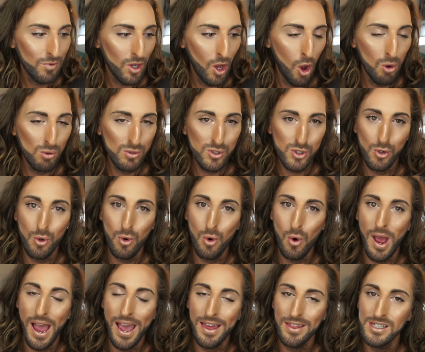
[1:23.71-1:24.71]

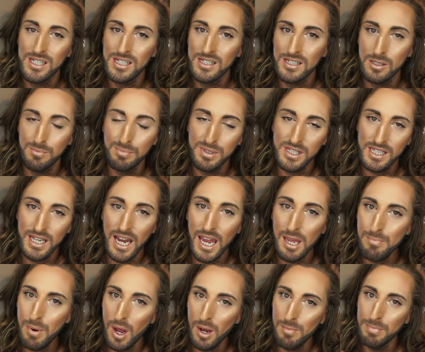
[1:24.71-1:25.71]
Also hit the
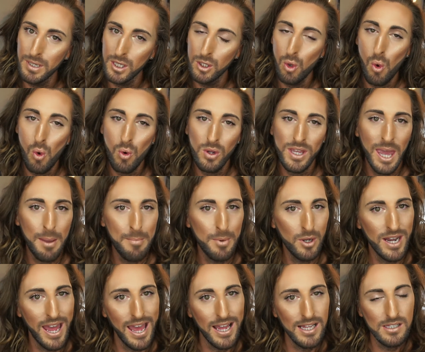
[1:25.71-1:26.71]
subscribe button below, get me
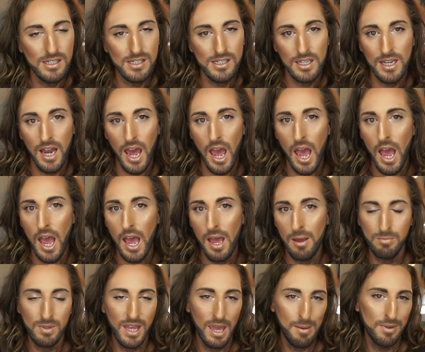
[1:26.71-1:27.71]
on
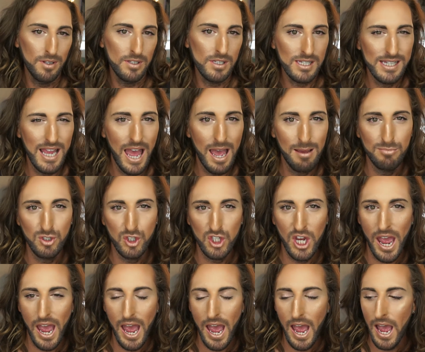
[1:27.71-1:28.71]
Instagram, get me on
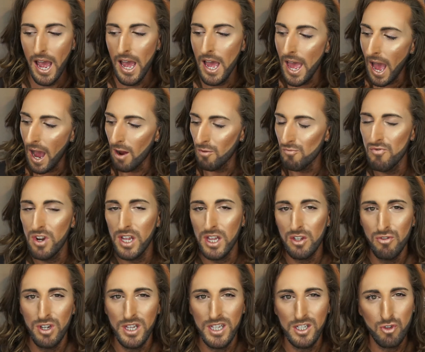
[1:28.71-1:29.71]
Snapchat. I'm
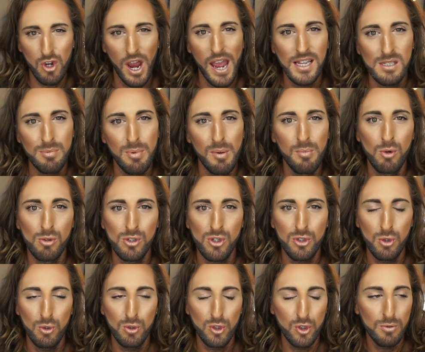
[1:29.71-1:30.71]
really trying to be more
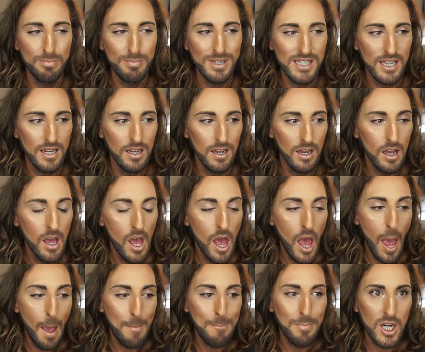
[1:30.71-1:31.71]
social media
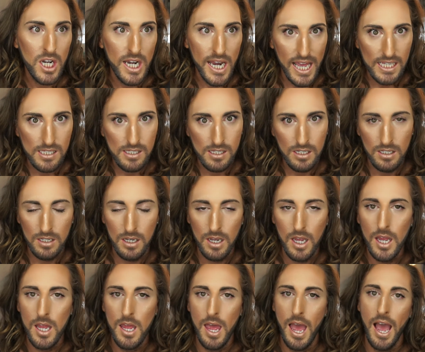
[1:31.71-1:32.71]
present
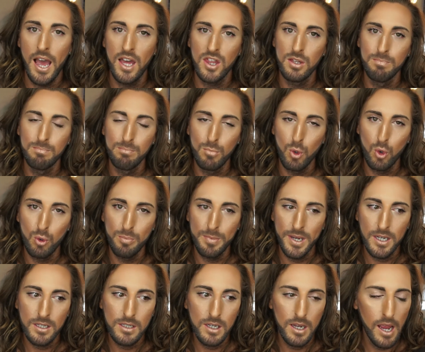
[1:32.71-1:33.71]
at the
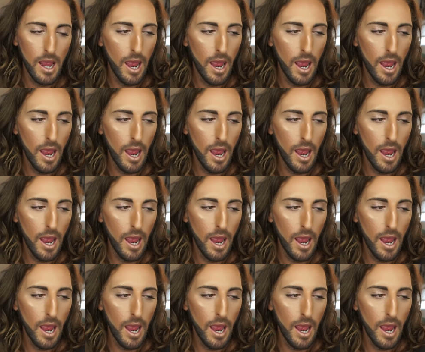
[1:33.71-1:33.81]
moment.